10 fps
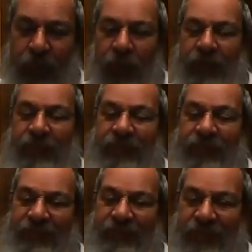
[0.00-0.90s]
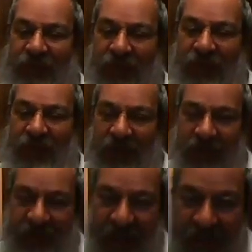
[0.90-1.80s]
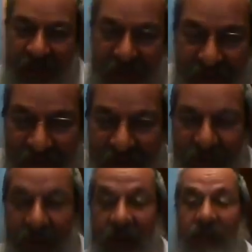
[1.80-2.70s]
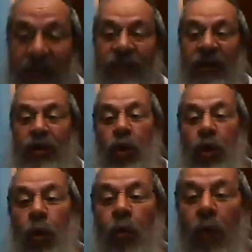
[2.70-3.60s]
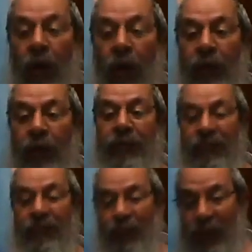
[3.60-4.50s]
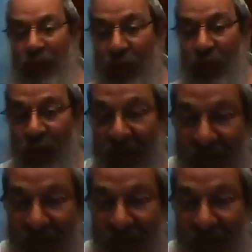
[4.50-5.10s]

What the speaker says: it. He said, the Litvak won. What did the